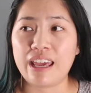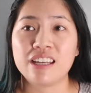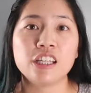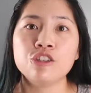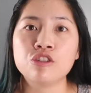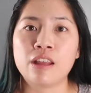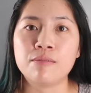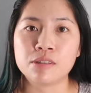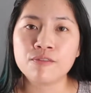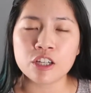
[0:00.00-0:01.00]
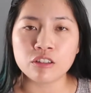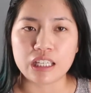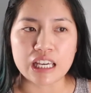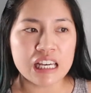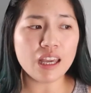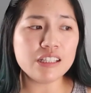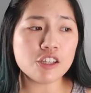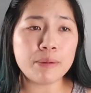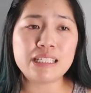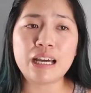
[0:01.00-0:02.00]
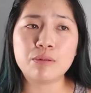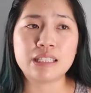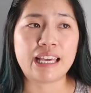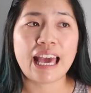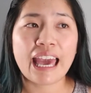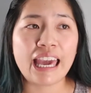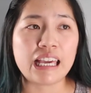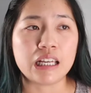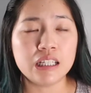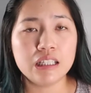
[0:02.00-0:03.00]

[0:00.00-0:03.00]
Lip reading: and injure them severely? And so my dad was like, hey,